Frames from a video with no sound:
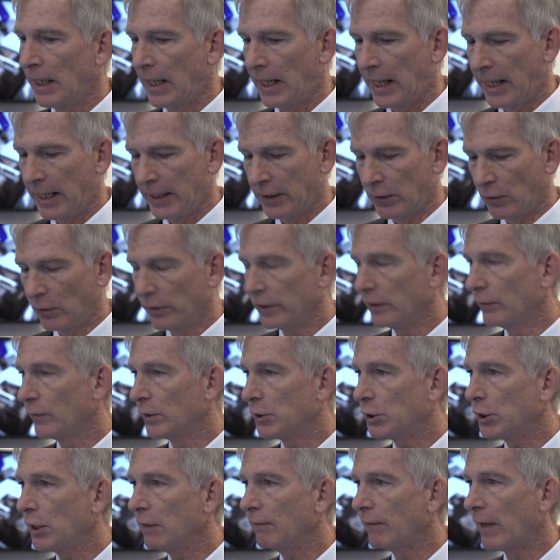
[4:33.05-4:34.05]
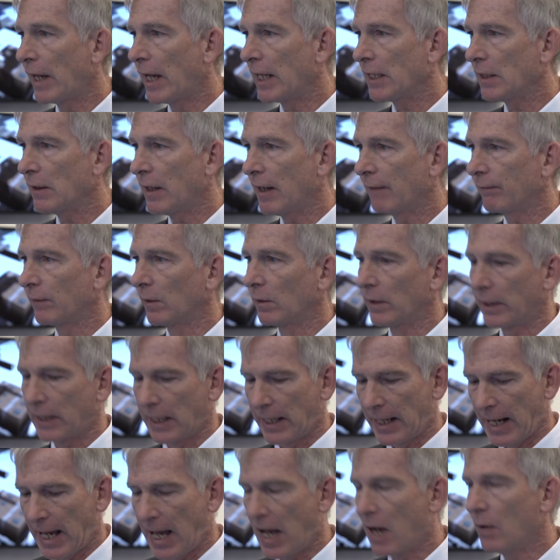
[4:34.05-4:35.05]
And in order to achieve that, you have to look
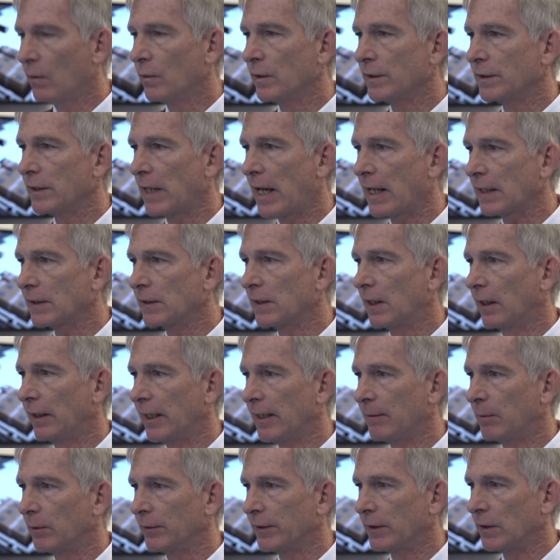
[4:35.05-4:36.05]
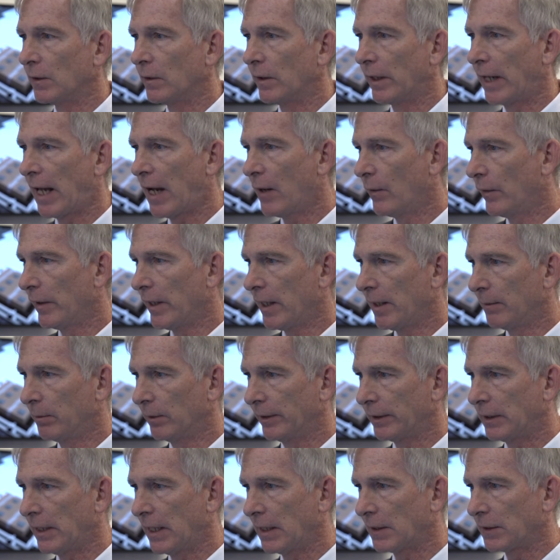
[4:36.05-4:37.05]
at how was Excel able to do it? How were they able
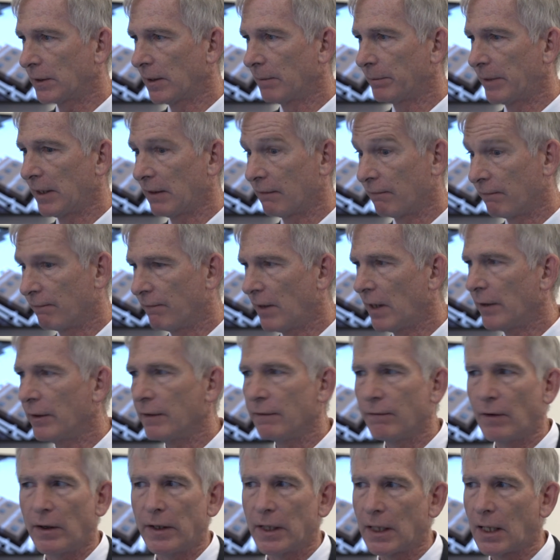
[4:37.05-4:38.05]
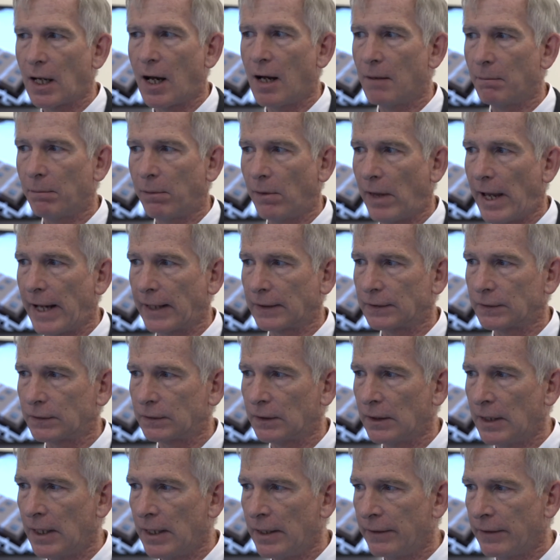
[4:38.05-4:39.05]
to take something very, very
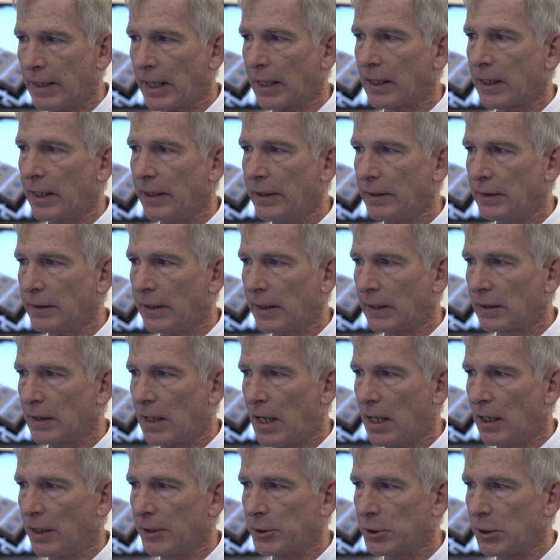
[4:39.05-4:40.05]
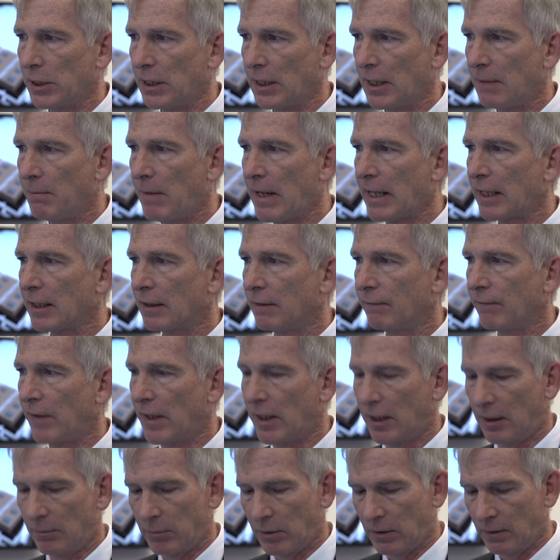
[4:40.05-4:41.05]
complex, that kind of technology, and make it
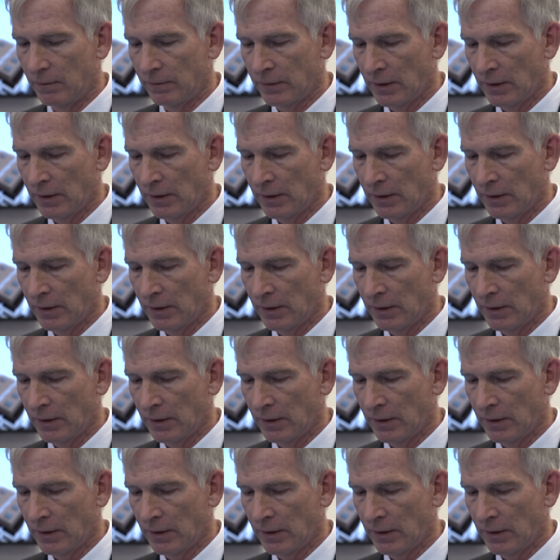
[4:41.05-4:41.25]
available?